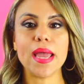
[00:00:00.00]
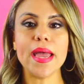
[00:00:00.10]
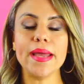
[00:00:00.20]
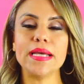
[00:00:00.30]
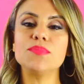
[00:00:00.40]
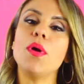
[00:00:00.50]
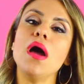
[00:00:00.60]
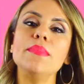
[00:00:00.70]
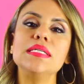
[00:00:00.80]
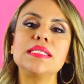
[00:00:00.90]
And as
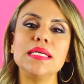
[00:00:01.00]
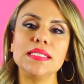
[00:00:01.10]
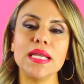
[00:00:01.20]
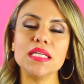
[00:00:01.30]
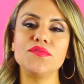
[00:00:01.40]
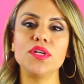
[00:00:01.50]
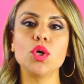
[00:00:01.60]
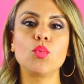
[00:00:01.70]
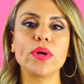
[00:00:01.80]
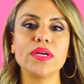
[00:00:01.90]
promised, in today's
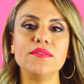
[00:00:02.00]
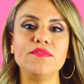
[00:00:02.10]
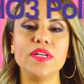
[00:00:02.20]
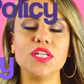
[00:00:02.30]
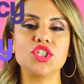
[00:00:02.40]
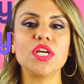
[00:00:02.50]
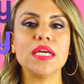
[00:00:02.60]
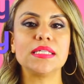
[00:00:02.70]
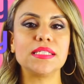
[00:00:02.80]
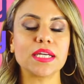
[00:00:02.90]
video, we're going to
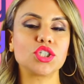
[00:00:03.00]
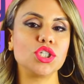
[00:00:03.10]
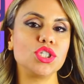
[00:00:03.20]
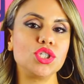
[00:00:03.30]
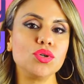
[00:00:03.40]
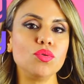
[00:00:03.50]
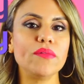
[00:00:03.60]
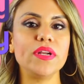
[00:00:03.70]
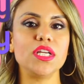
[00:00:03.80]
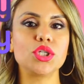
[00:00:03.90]
finish section 2
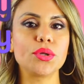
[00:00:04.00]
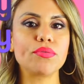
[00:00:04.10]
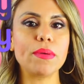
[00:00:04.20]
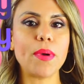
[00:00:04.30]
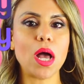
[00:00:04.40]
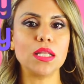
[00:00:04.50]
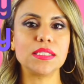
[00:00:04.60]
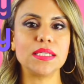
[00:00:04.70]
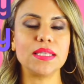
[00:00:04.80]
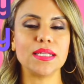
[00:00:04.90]
of an HO3
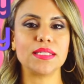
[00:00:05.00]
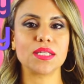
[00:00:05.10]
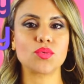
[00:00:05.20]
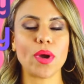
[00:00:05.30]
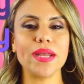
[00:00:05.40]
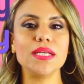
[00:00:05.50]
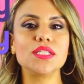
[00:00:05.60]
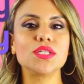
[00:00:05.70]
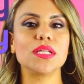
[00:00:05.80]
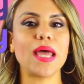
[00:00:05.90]
policy that digs right
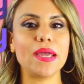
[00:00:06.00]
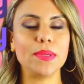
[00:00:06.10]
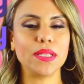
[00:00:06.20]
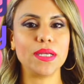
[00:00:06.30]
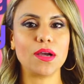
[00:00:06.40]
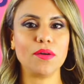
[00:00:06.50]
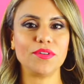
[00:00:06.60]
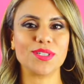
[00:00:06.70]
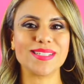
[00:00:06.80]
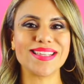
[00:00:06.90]
into the liability
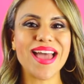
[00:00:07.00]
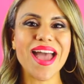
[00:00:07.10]
coverages.